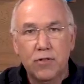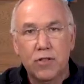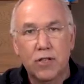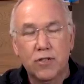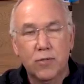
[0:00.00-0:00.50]

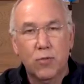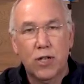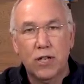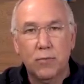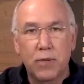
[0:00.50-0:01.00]
Saw some
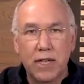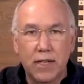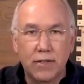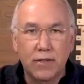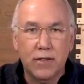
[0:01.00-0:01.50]
wild
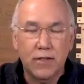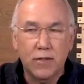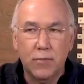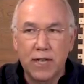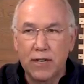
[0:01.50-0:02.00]
bees, saw
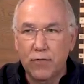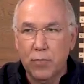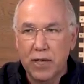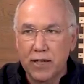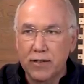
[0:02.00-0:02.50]
some native
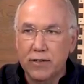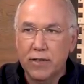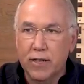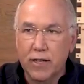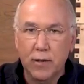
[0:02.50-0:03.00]

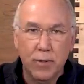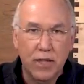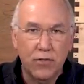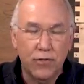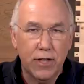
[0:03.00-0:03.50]
bees,
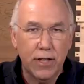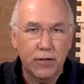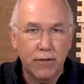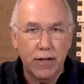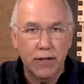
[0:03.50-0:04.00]
honeybees flying
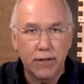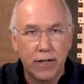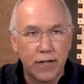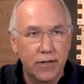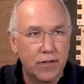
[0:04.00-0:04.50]
around,
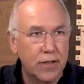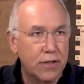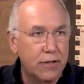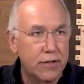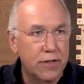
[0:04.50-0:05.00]

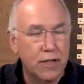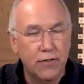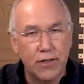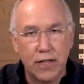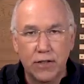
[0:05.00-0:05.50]
honeysuckle,
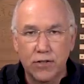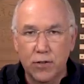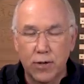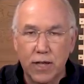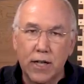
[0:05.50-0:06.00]
everything else
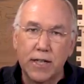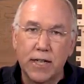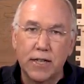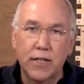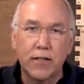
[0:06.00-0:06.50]
going on
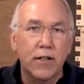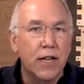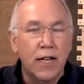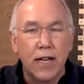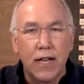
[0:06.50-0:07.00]
down there.
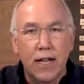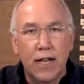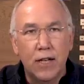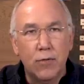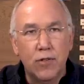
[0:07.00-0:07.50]

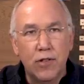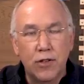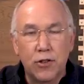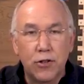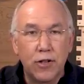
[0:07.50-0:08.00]
And it was in
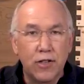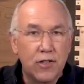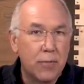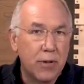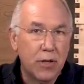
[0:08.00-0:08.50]
the
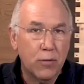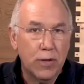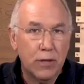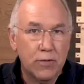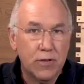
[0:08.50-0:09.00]
30s up here
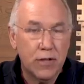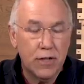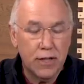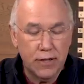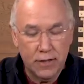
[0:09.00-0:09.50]
while I was
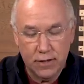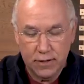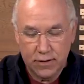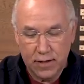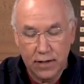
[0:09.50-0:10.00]
gone,
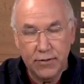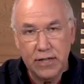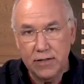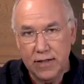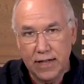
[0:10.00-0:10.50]

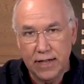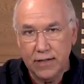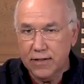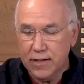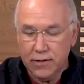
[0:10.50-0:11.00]
70s,
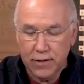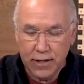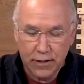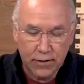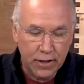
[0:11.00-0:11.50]
80s down
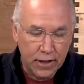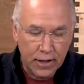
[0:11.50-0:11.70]
there.